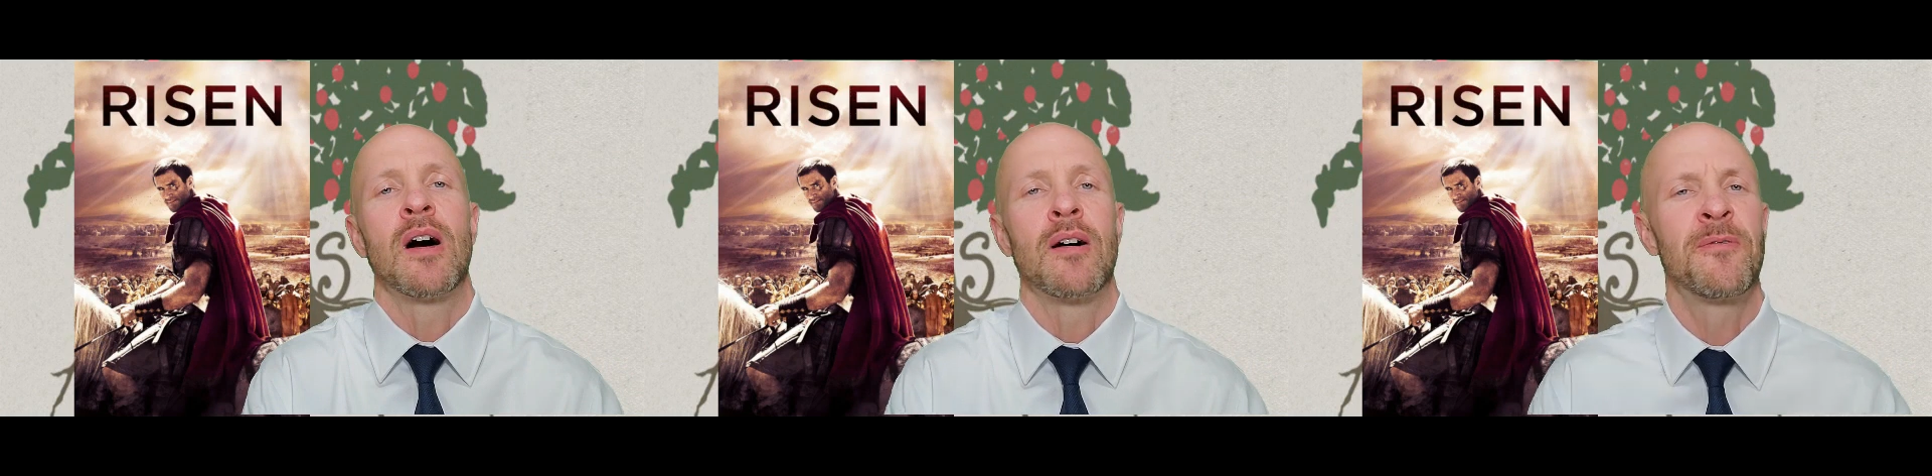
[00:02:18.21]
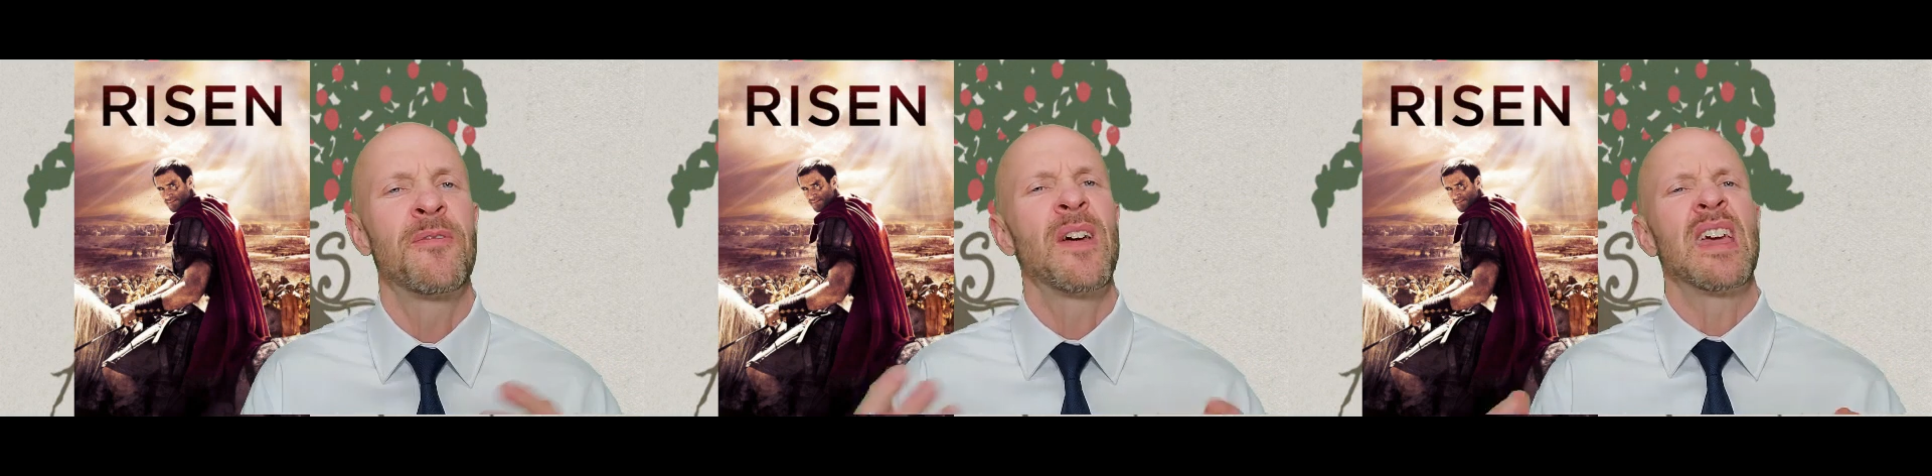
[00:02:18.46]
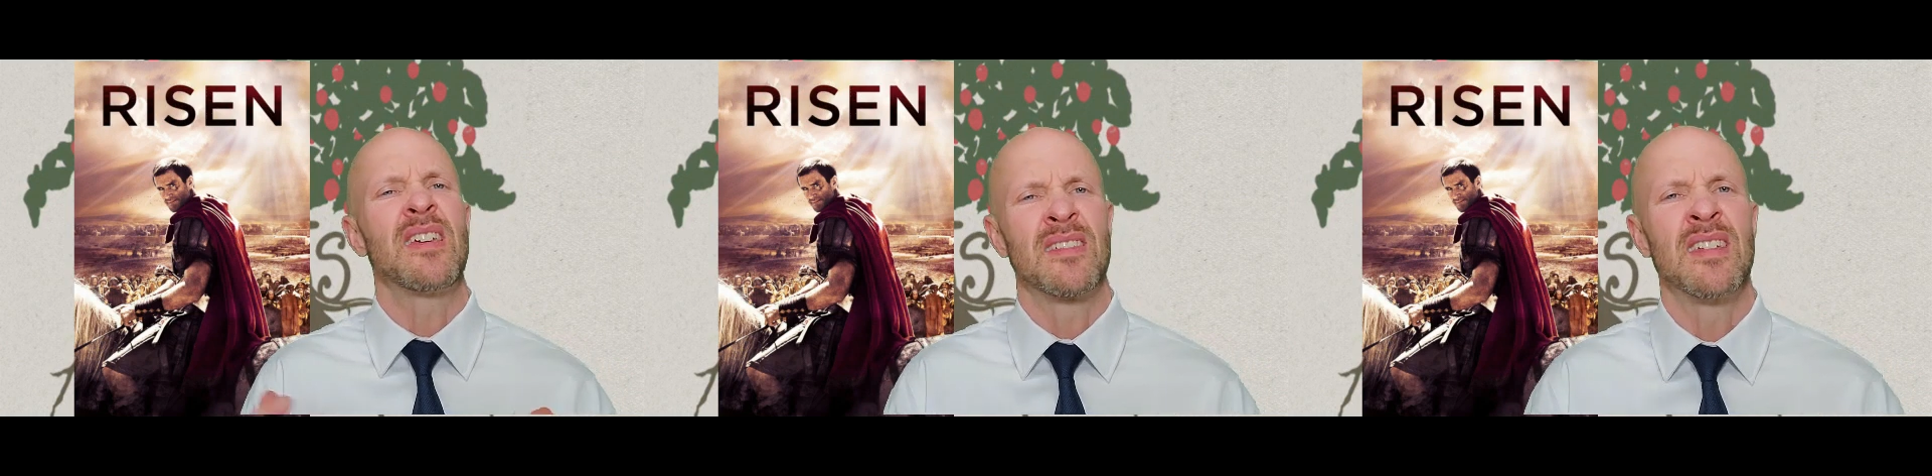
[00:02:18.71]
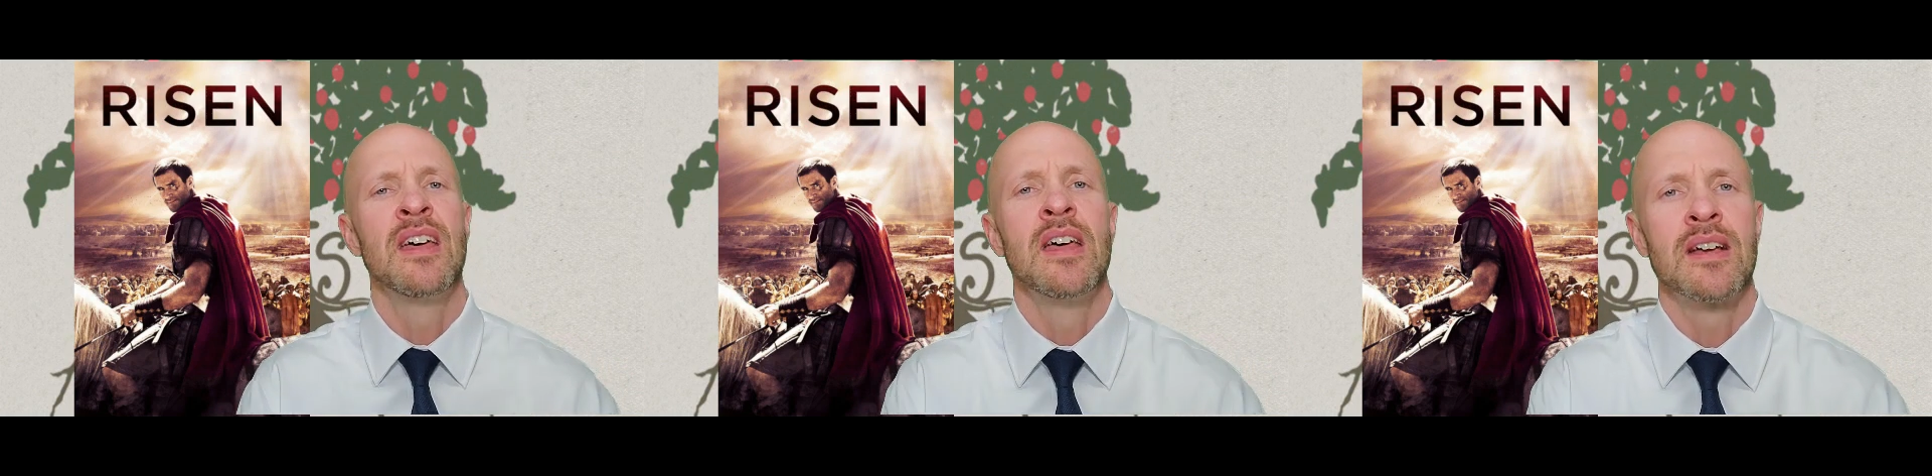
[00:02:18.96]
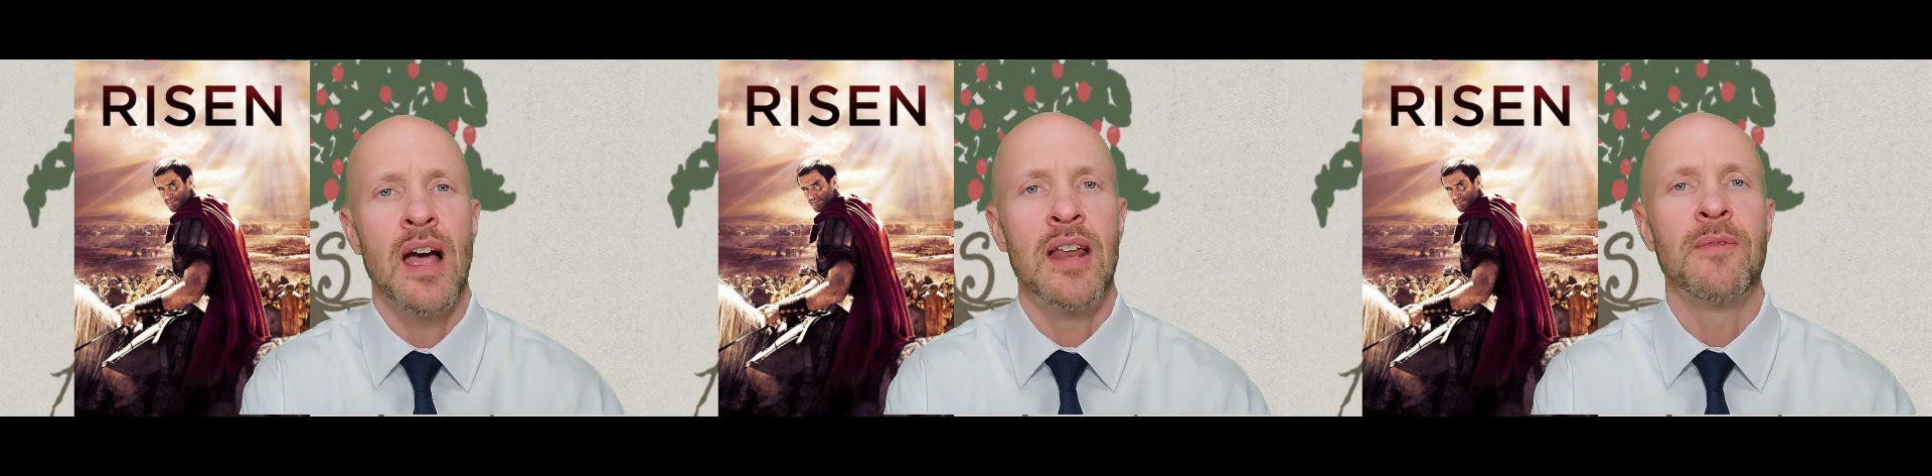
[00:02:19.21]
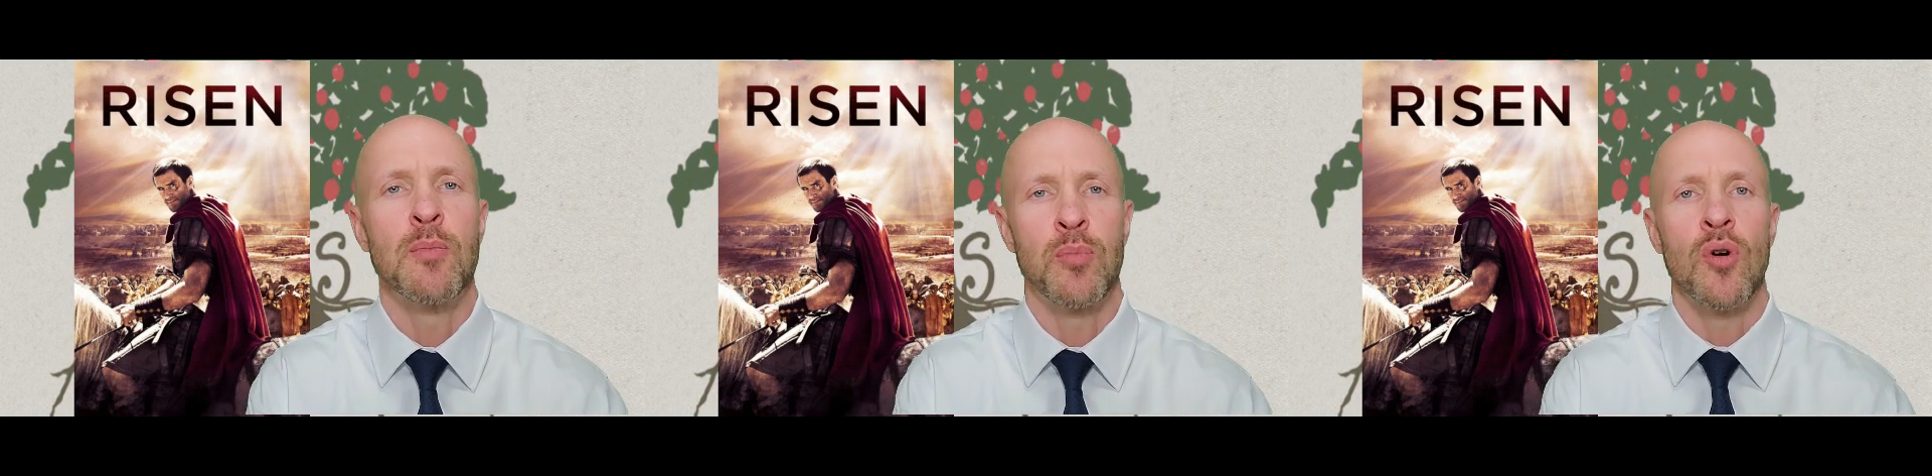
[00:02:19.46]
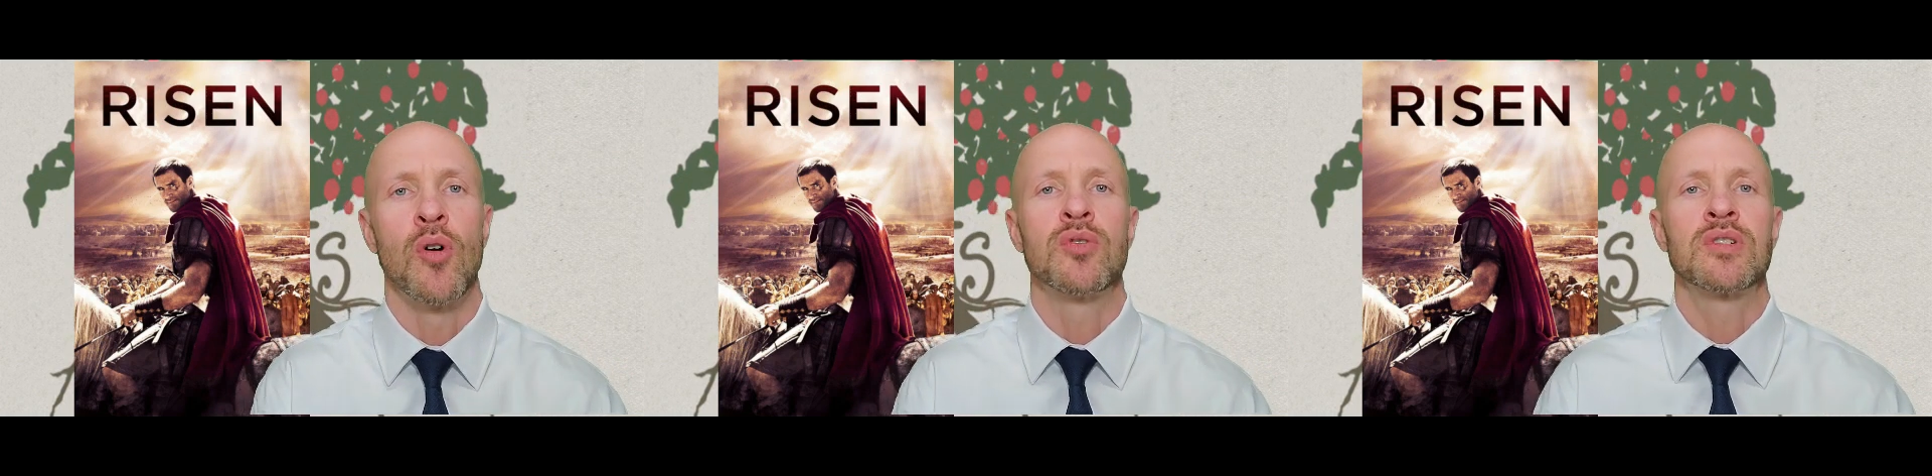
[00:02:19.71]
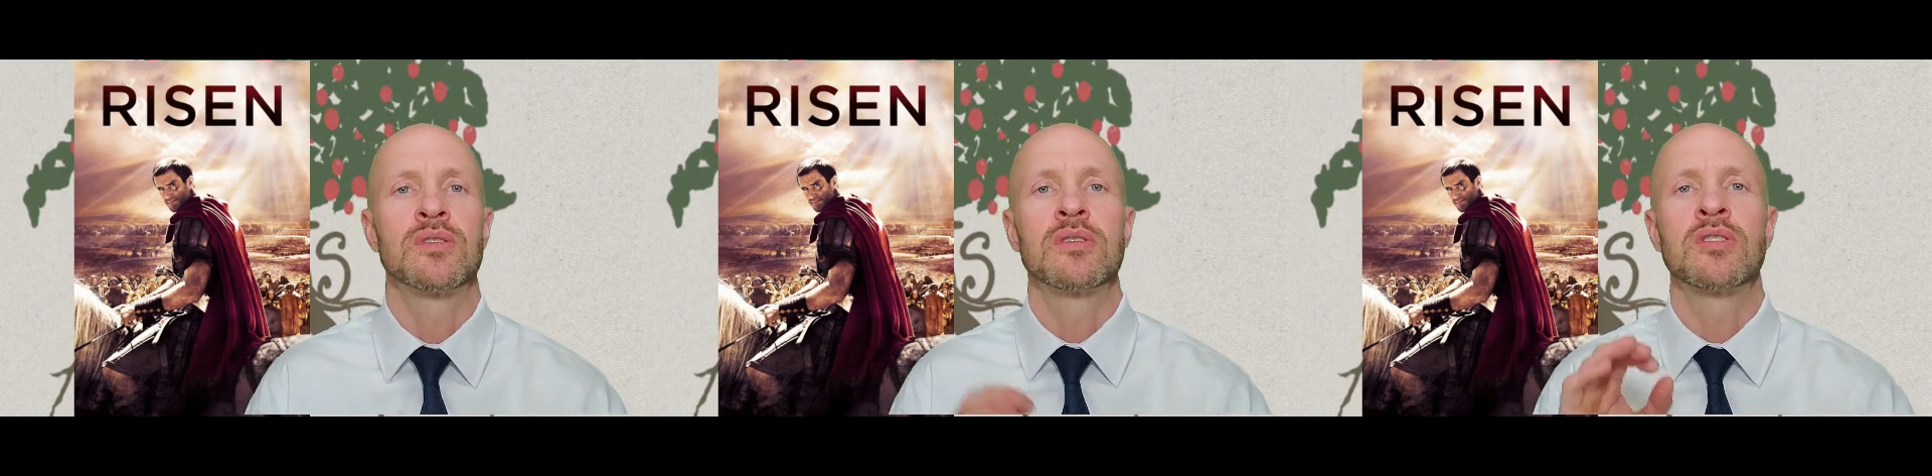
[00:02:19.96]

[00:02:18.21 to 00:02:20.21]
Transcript: faith kind of approach,